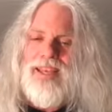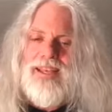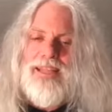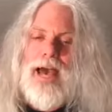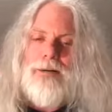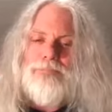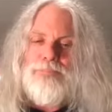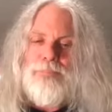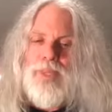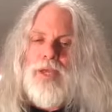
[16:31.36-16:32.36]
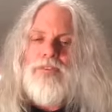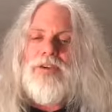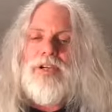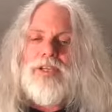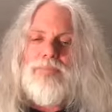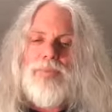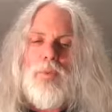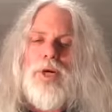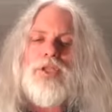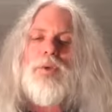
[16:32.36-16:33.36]
Now, first,
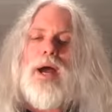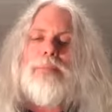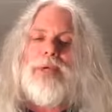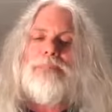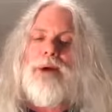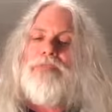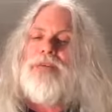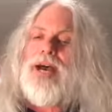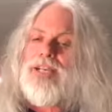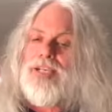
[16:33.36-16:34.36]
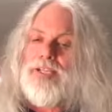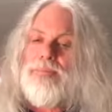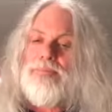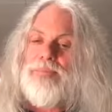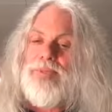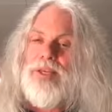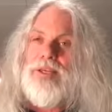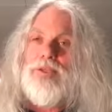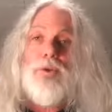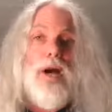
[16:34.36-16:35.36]
what do I mean by fascism?
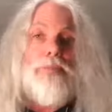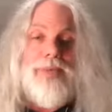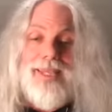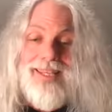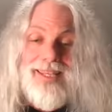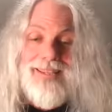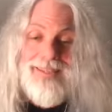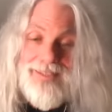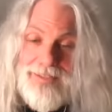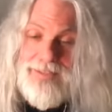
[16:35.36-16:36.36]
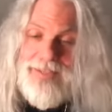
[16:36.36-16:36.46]
Do I mean Hitler?